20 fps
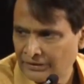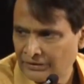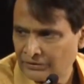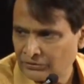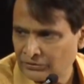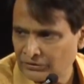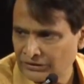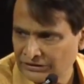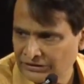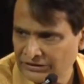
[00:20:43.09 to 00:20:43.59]

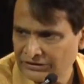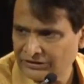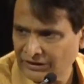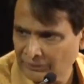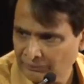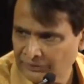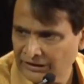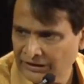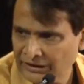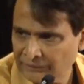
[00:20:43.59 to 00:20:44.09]
So this is
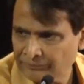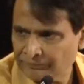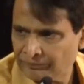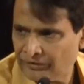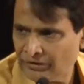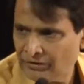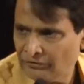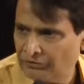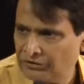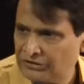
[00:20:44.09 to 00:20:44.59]
something
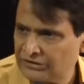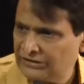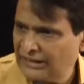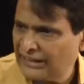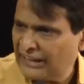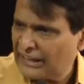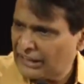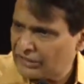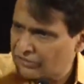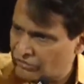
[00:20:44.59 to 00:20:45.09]
which is
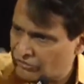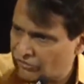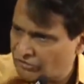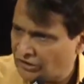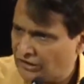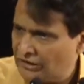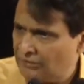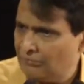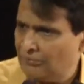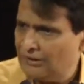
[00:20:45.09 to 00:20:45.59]
an
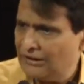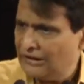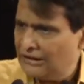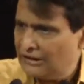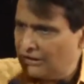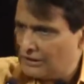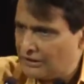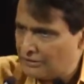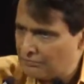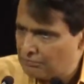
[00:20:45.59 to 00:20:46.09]

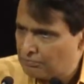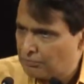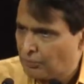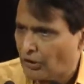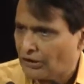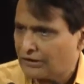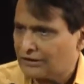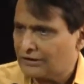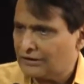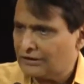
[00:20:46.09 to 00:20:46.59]
extremely
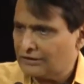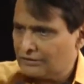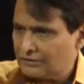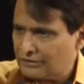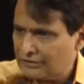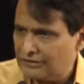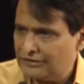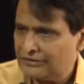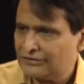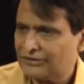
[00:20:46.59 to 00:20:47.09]

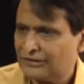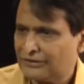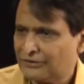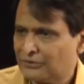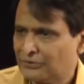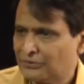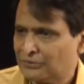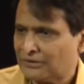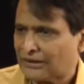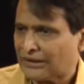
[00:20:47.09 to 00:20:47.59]
important
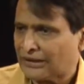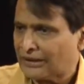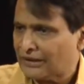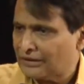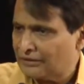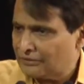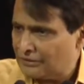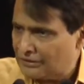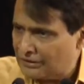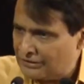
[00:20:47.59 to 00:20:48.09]
initiative
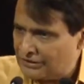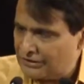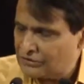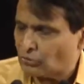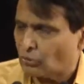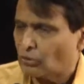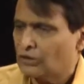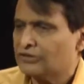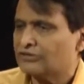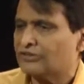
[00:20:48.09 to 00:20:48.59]
taken in this
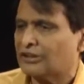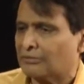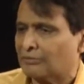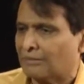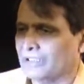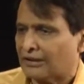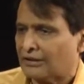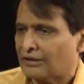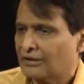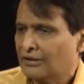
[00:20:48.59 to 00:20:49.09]
holistic
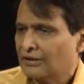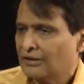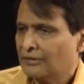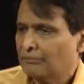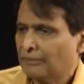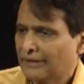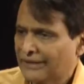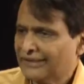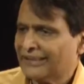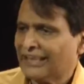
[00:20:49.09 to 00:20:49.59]
manner.
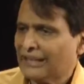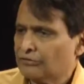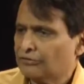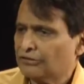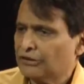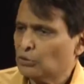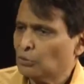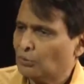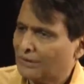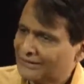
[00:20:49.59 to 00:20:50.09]
Many times
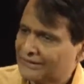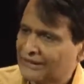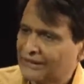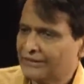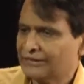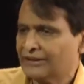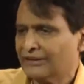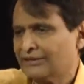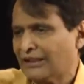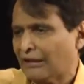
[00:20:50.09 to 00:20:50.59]
we do one
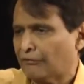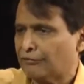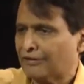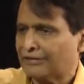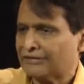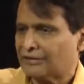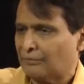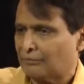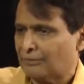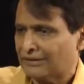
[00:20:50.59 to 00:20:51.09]
thing, it
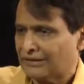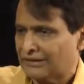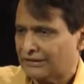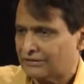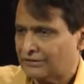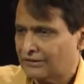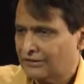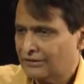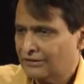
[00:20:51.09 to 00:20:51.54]
affects somebody else.